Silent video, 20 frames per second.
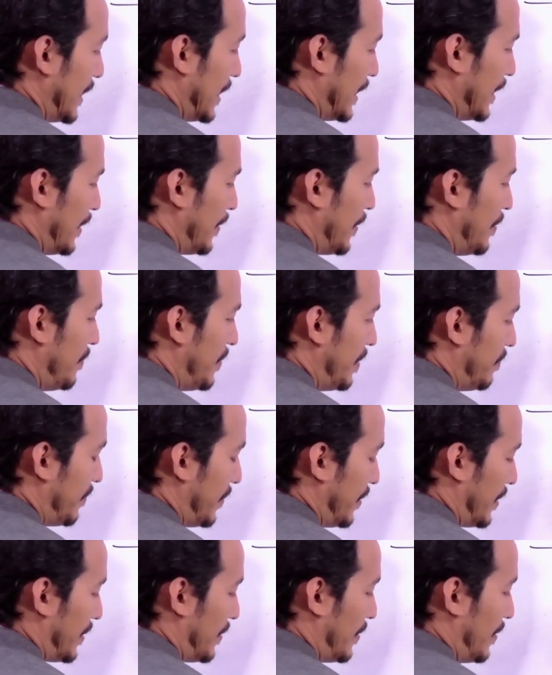
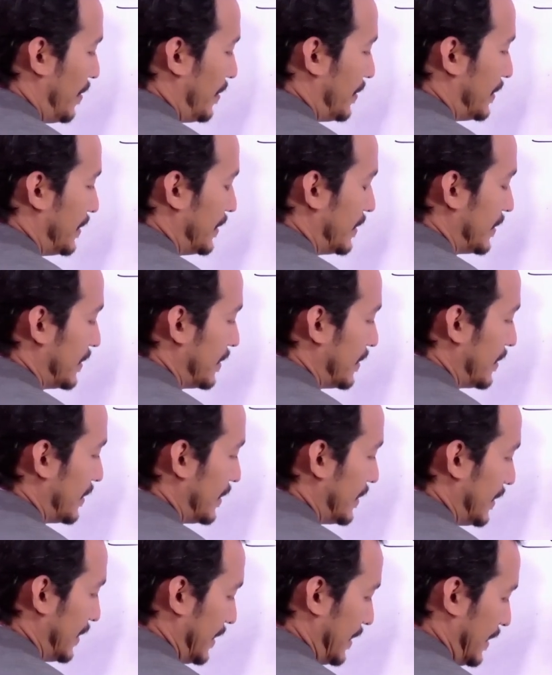remember or
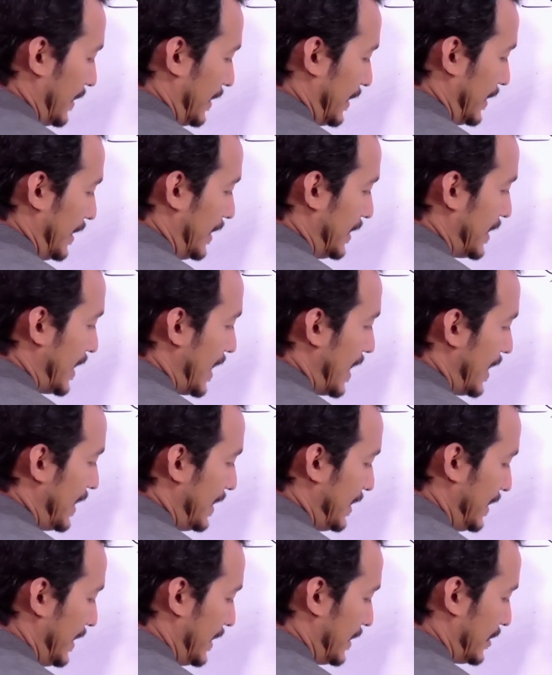get
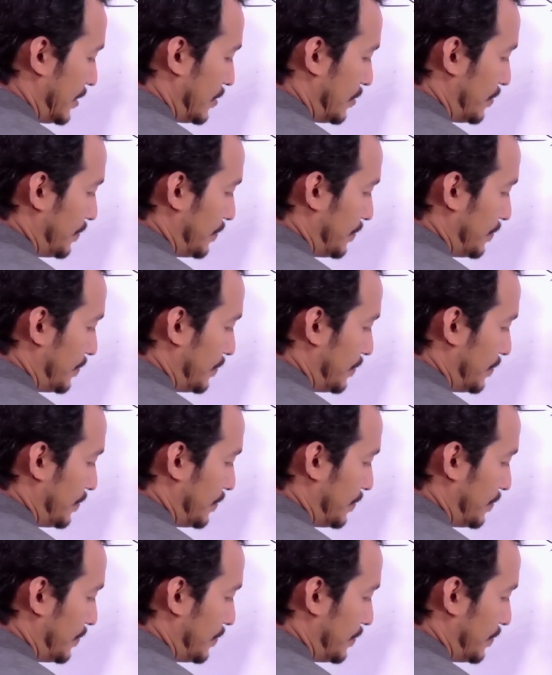ideas